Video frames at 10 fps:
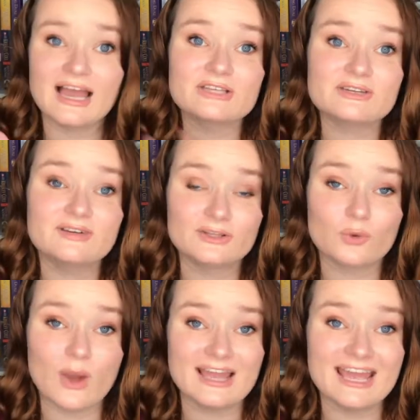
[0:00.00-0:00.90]
I also have another
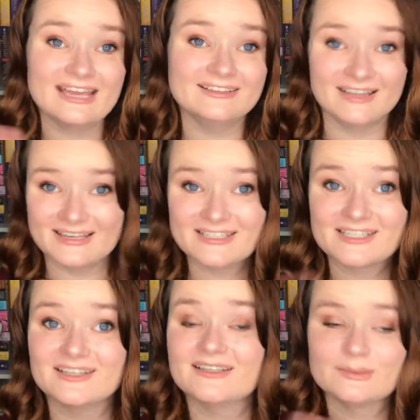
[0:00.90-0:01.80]
YA lit
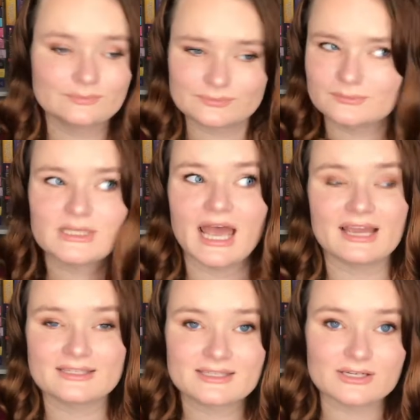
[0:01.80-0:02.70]

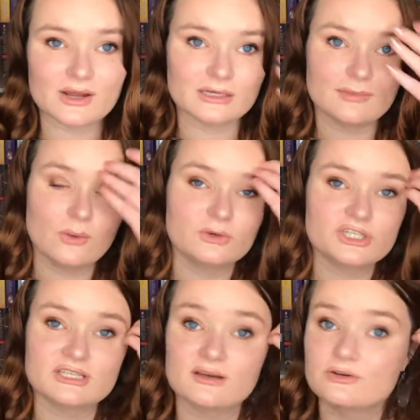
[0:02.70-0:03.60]
text to talk about,
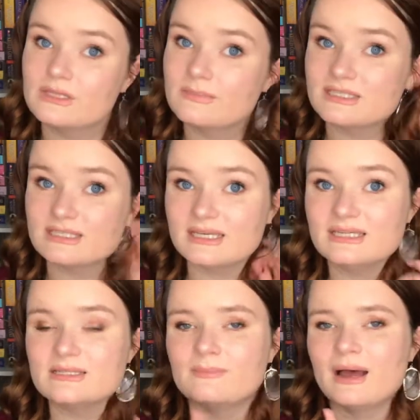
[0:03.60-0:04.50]
which is Under the
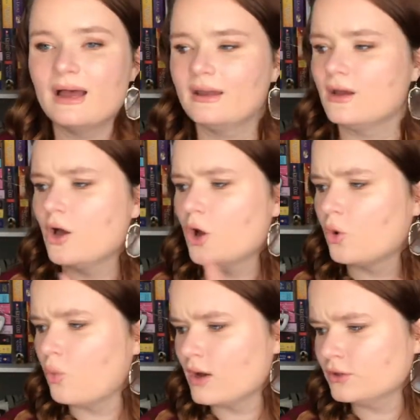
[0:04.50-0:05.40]
Mesquite by
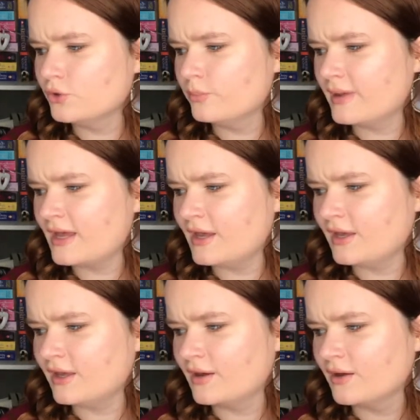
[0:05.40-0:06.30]

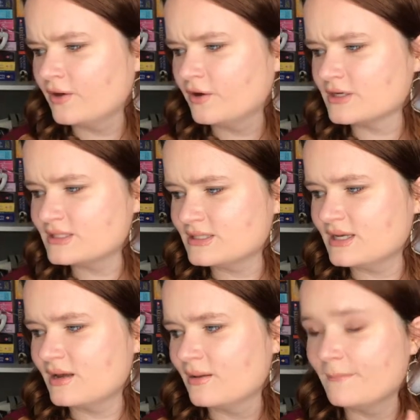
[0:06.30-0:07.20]
Guadalupe
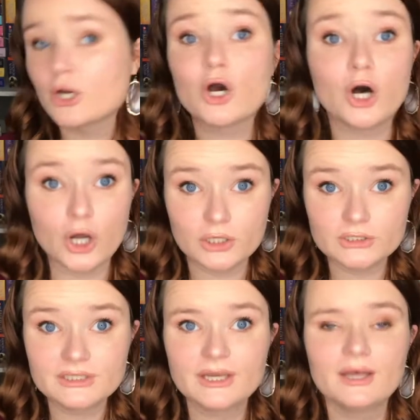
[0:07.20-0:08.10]
Garcia McCall.